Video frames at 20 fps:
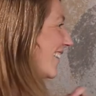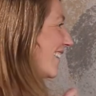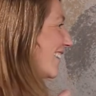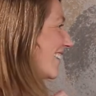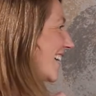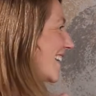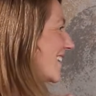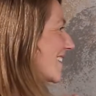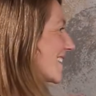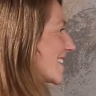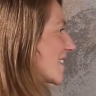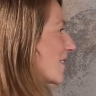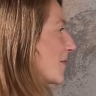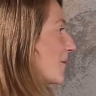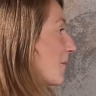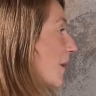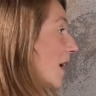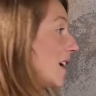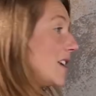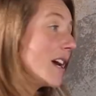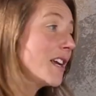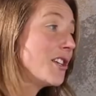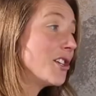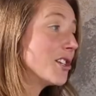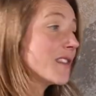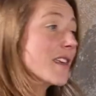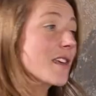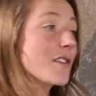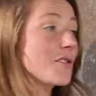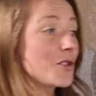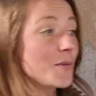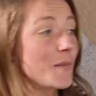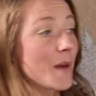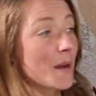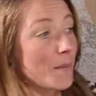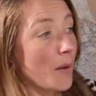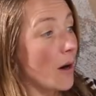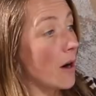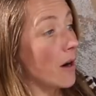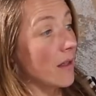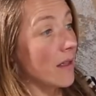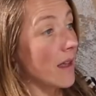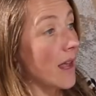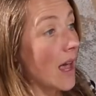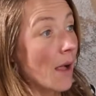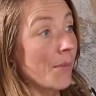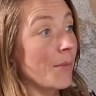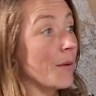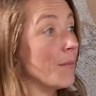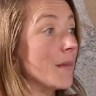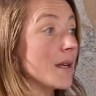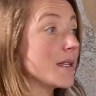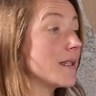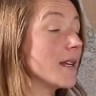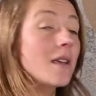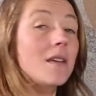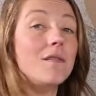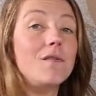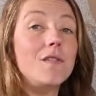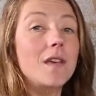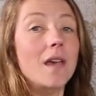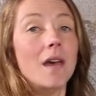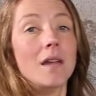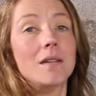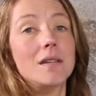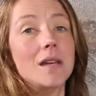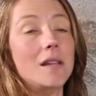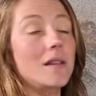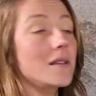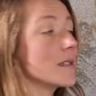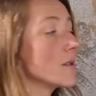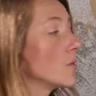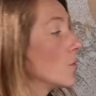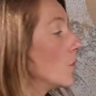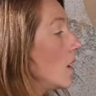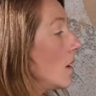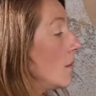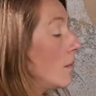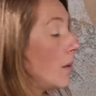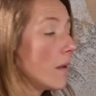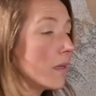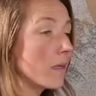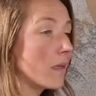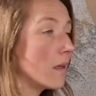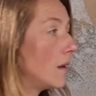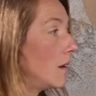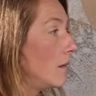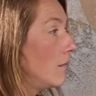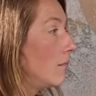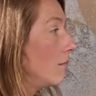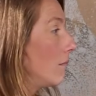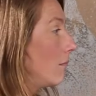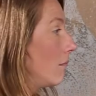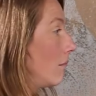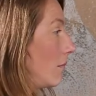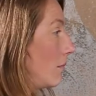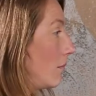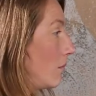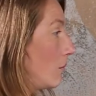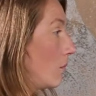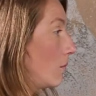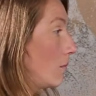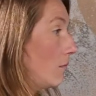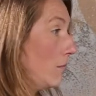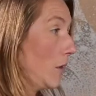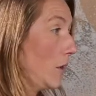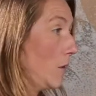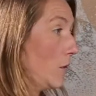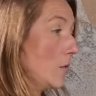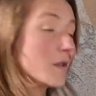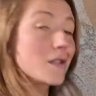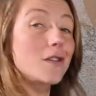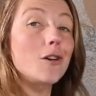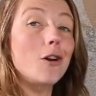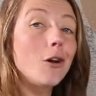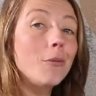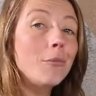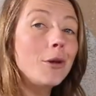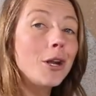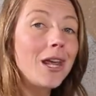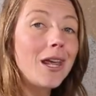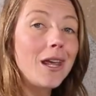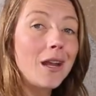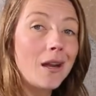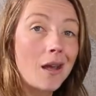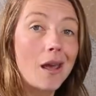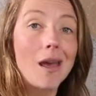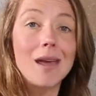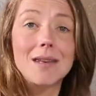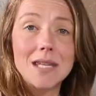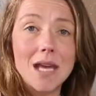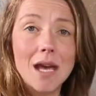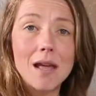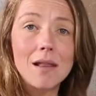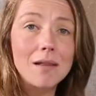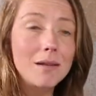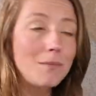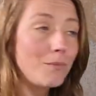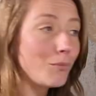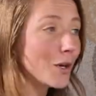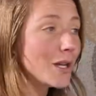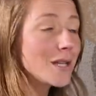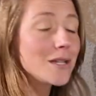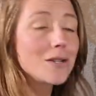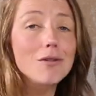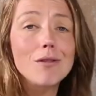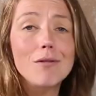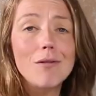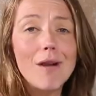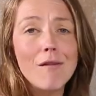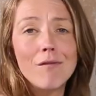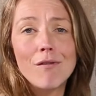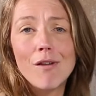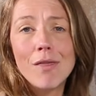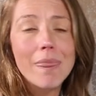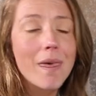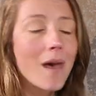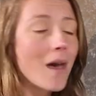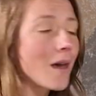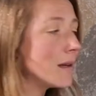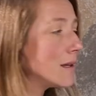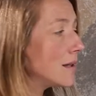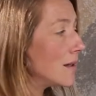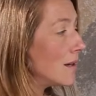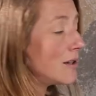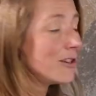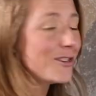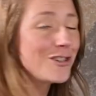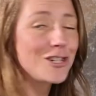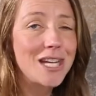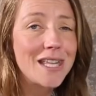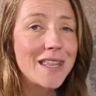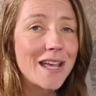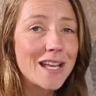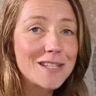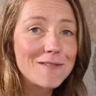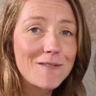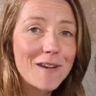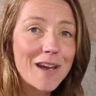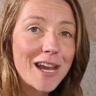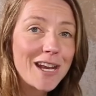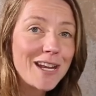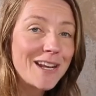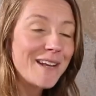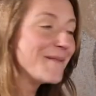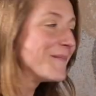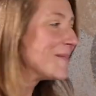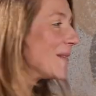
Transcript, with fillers: All right, so I, I just think there's a big part of the album missing. If you can't tell a story about the, you know, the ceremony, and I, I tell the priest or the reverend that, and usually that's fine.